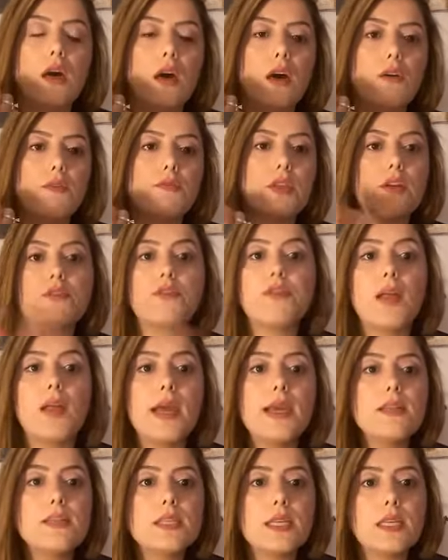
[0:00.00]
their
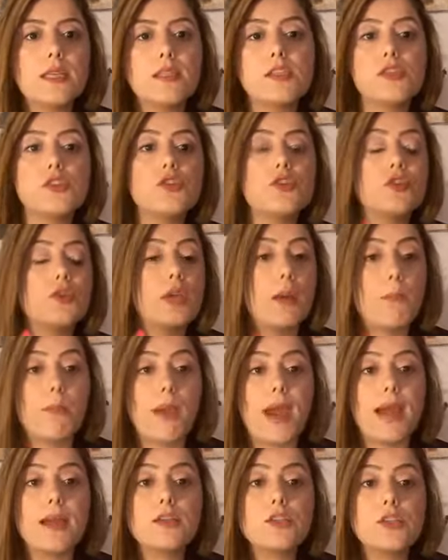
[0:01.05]
flight tickets to come
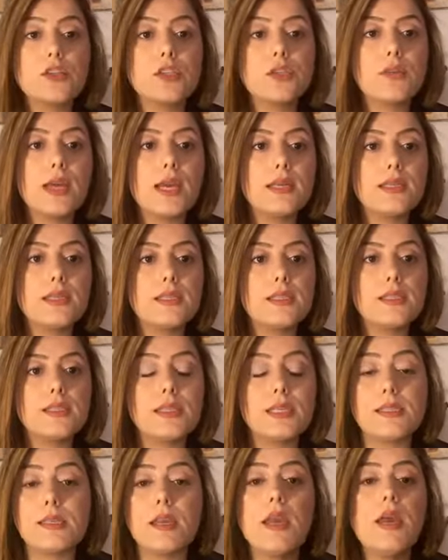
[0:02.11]
back to the United
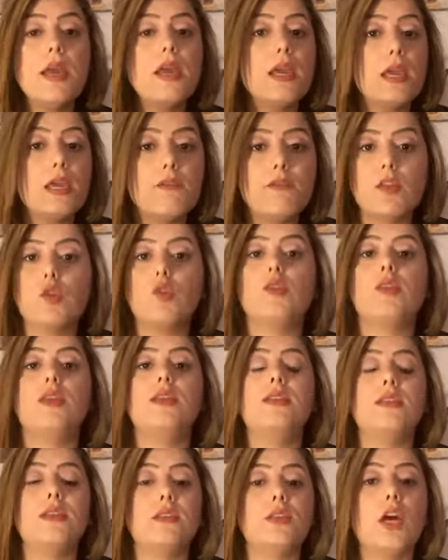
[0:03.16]
States, even though they
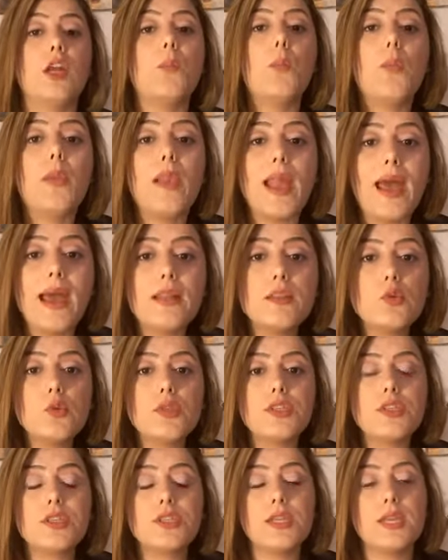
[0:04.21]
did not plan to
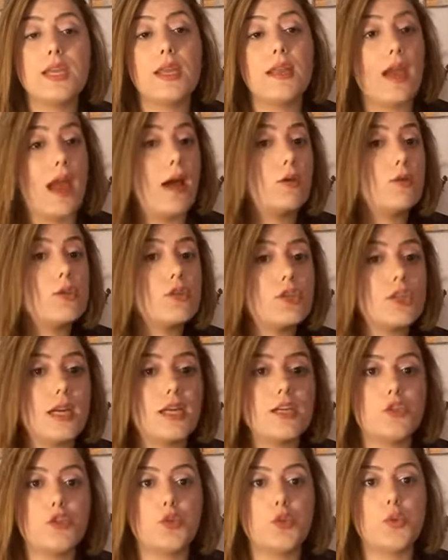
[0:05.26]
stay
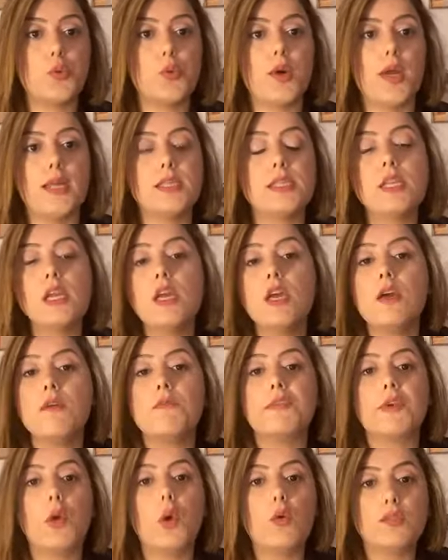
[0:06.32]
outside the US
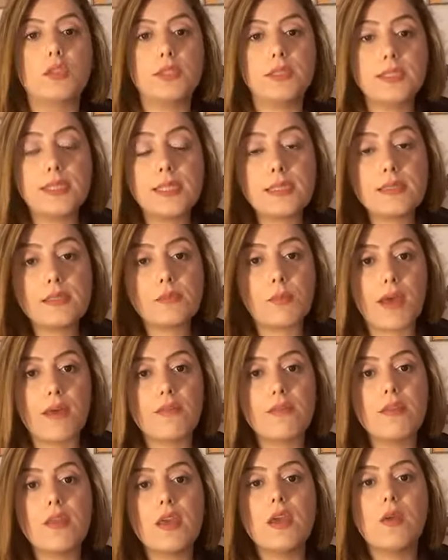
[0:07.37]
for over 6
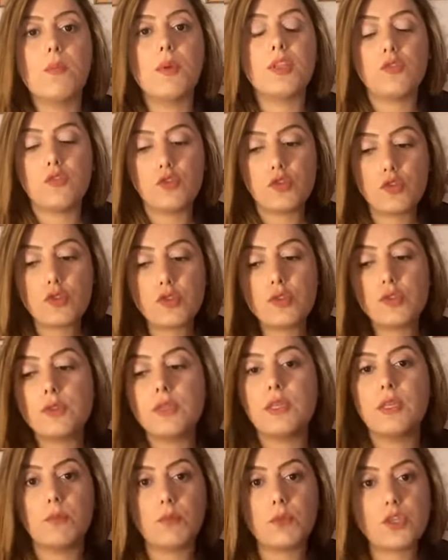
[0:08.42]
months. But due to
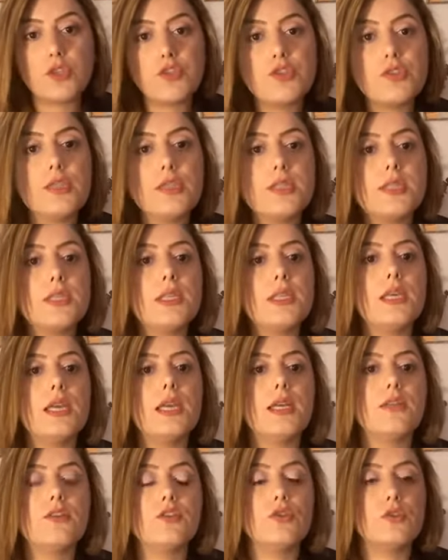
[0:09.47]
the emergency
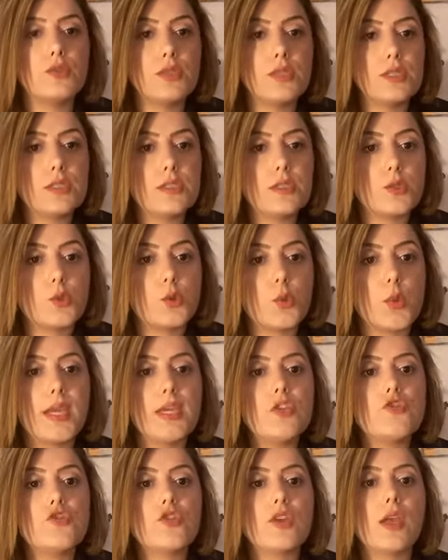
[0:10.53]
and due to the
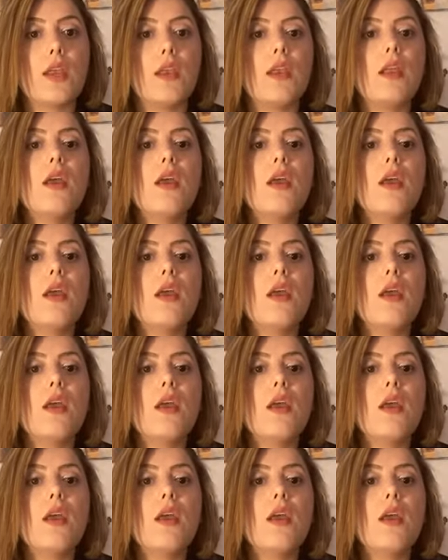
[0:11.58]
situation,